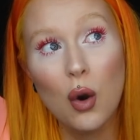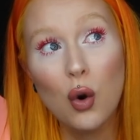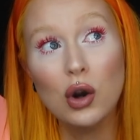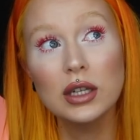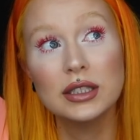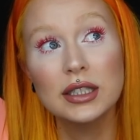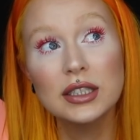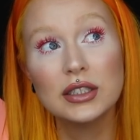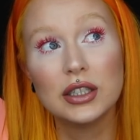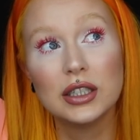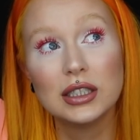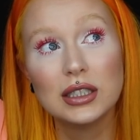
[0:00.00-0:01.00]
or
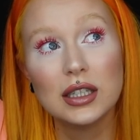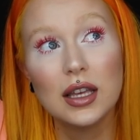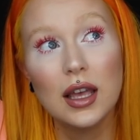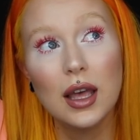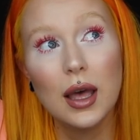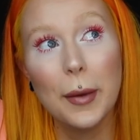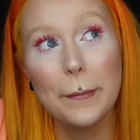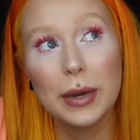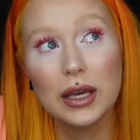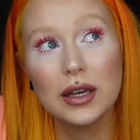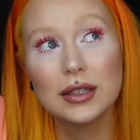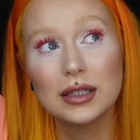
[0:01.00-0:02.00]
scissors
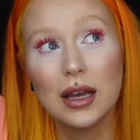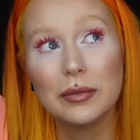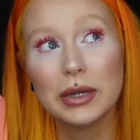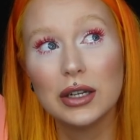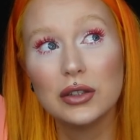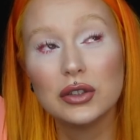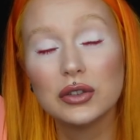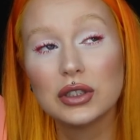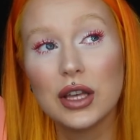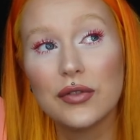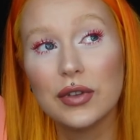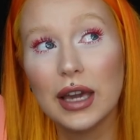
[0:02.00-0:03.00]
because I'm gonna do
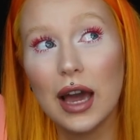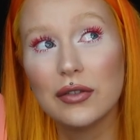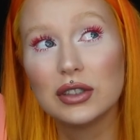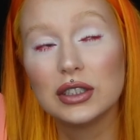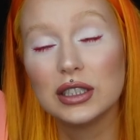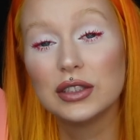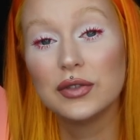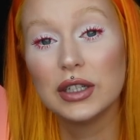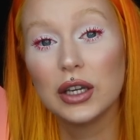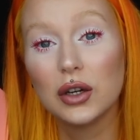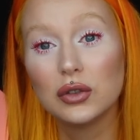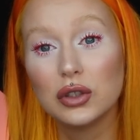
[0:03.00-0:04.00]
something after this
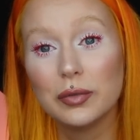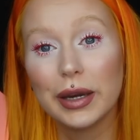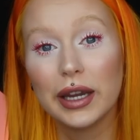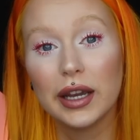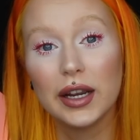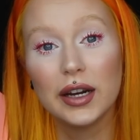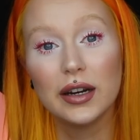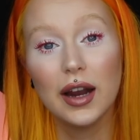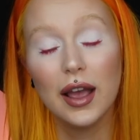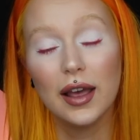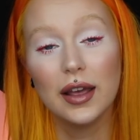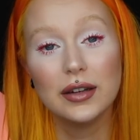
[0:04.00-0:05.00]
video to my hair
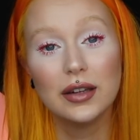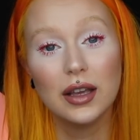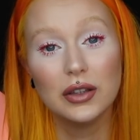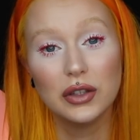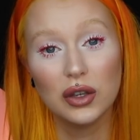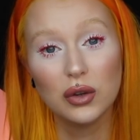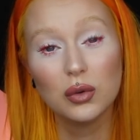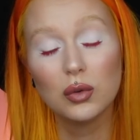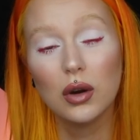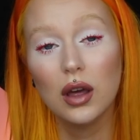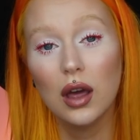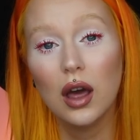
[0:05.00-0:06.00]
and
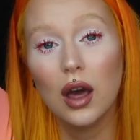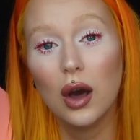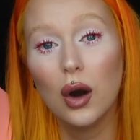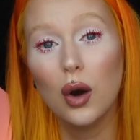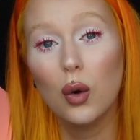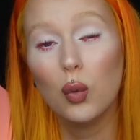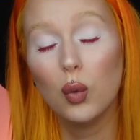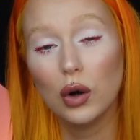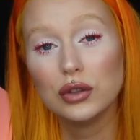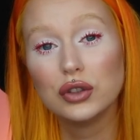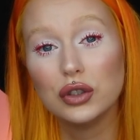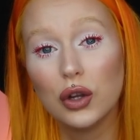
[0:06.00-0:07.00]
you
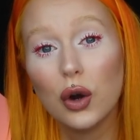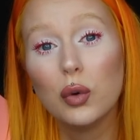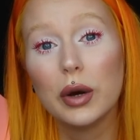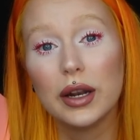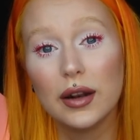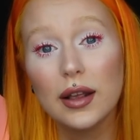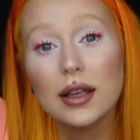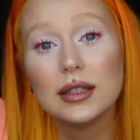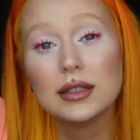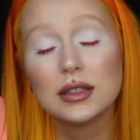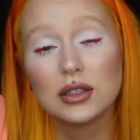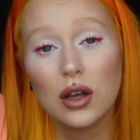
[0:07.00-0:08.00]
want to know what it is
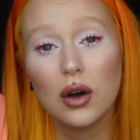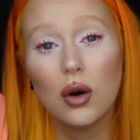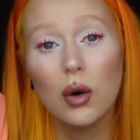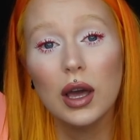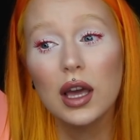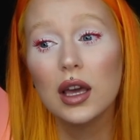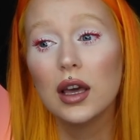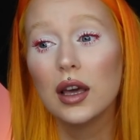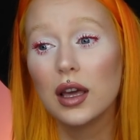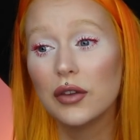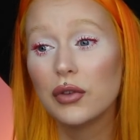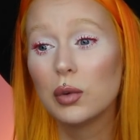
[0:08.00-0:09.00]
so
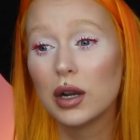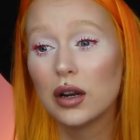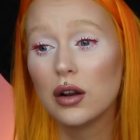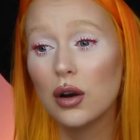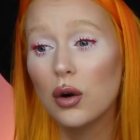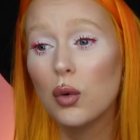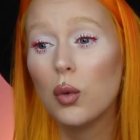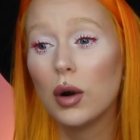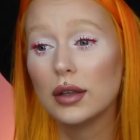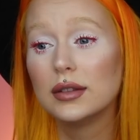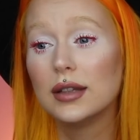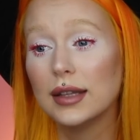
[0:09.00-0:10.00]
if you want to know
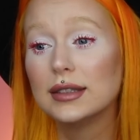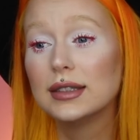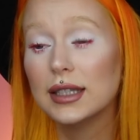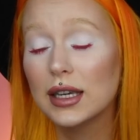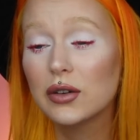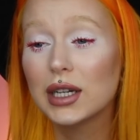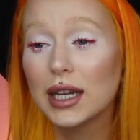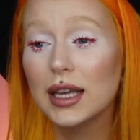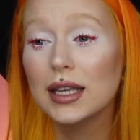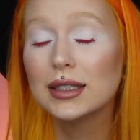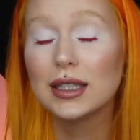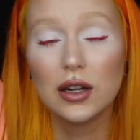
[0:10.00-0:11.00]
what that secret
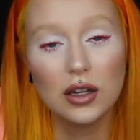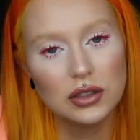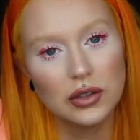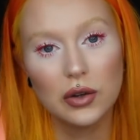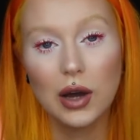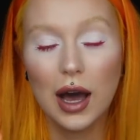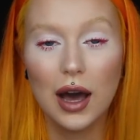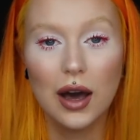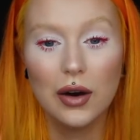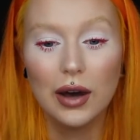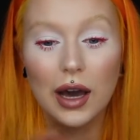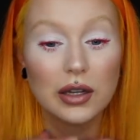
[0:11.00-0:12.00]
is and also
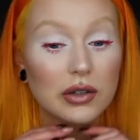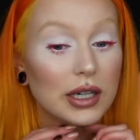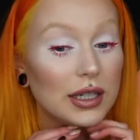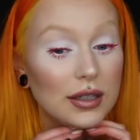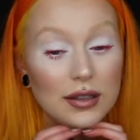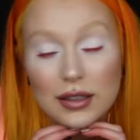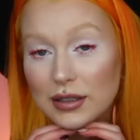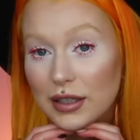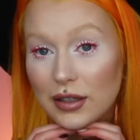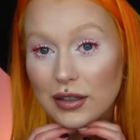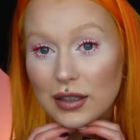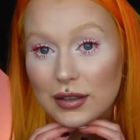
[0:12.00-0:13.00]
how I created this
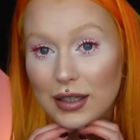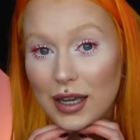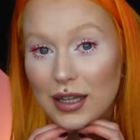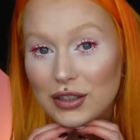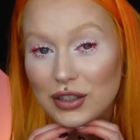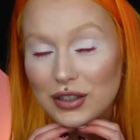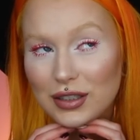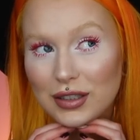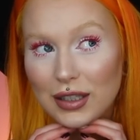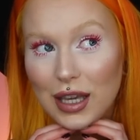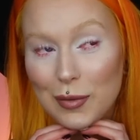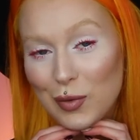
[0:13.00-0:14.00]
look then just
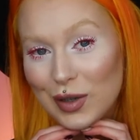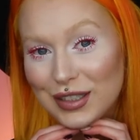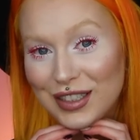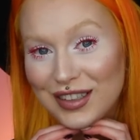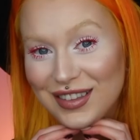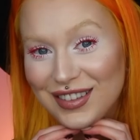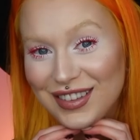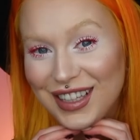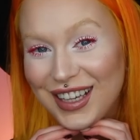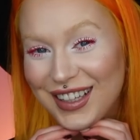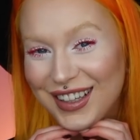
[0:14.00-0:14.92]
keep watching